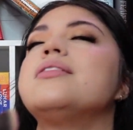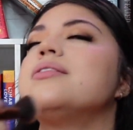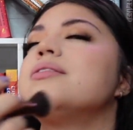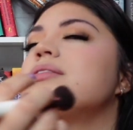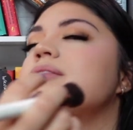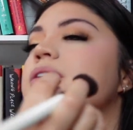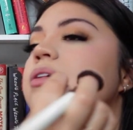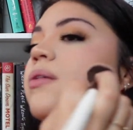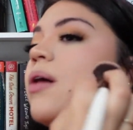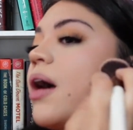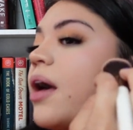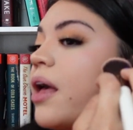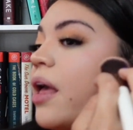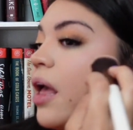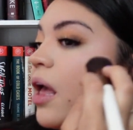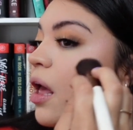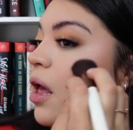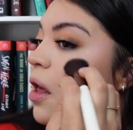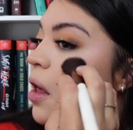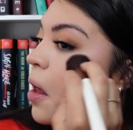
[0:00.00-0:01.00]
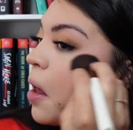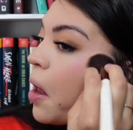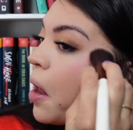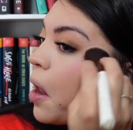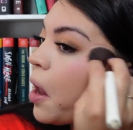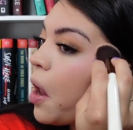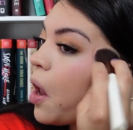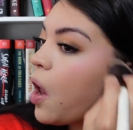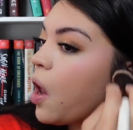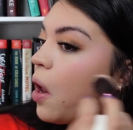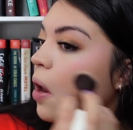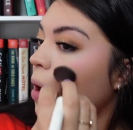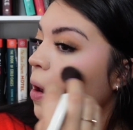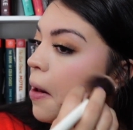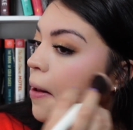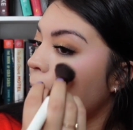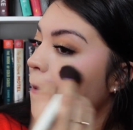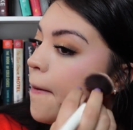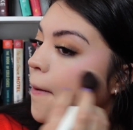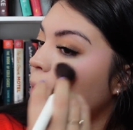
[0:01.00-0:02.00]
So I
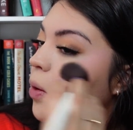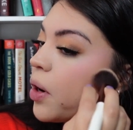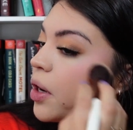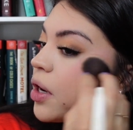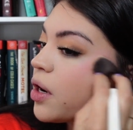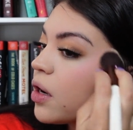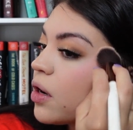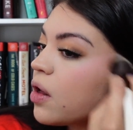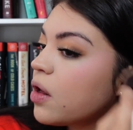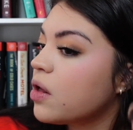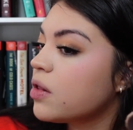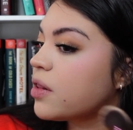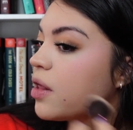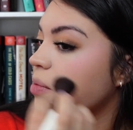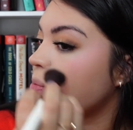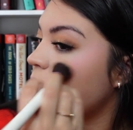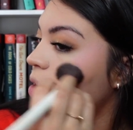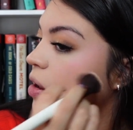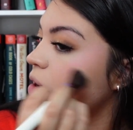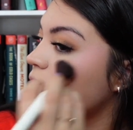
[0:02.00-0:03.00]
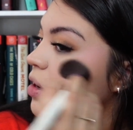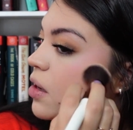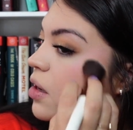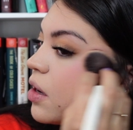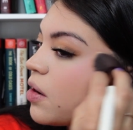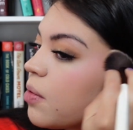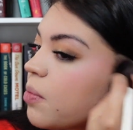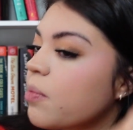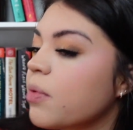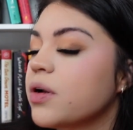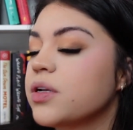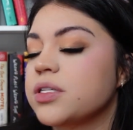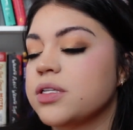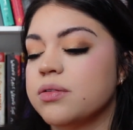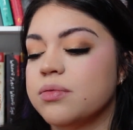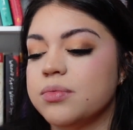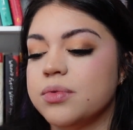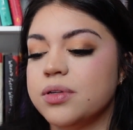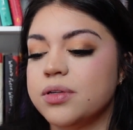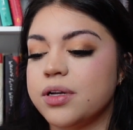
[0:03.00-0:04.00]
ordered them on
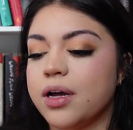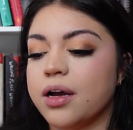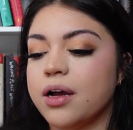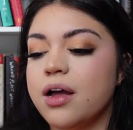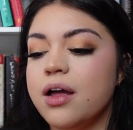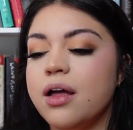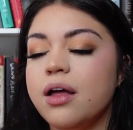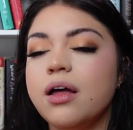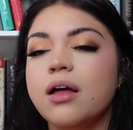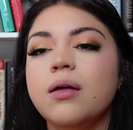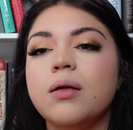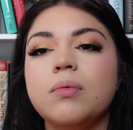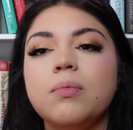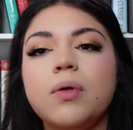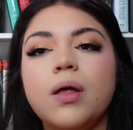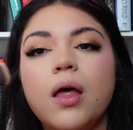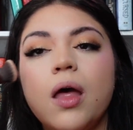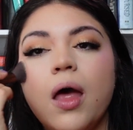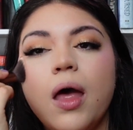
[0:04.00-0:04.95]
barnesandnoble.com,